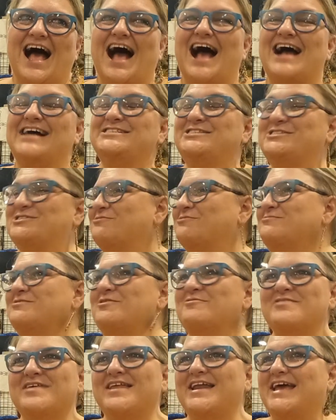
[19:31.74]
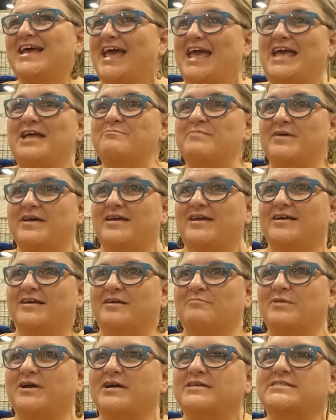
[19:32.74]
I don't know that I can be,
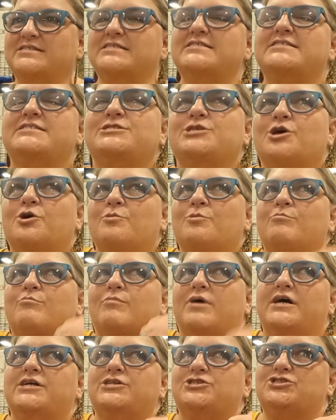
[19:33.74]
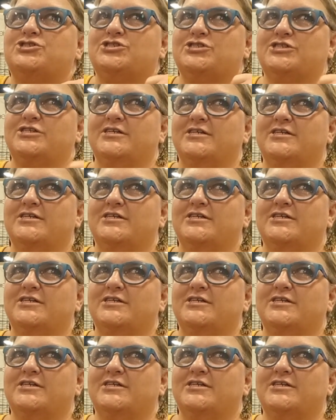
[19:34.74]
because it's so much